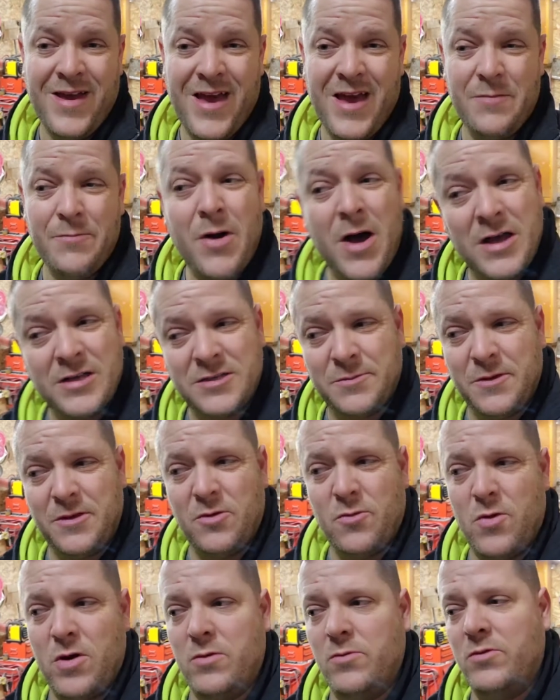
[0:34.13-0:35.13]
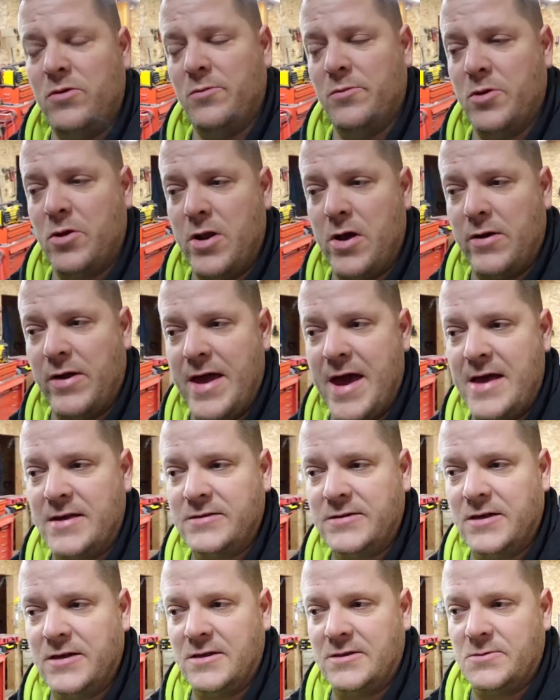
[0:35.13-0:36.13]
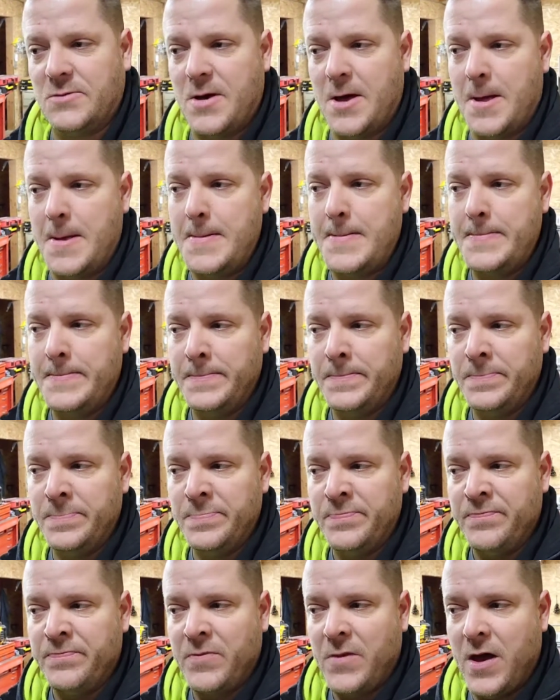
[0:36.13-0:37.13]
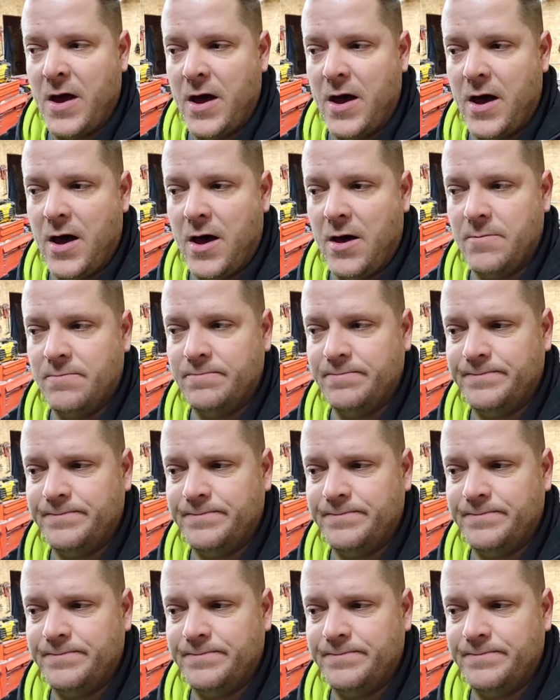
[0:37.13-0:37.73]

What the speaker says: and possibly the one with a blown out gasket as well. I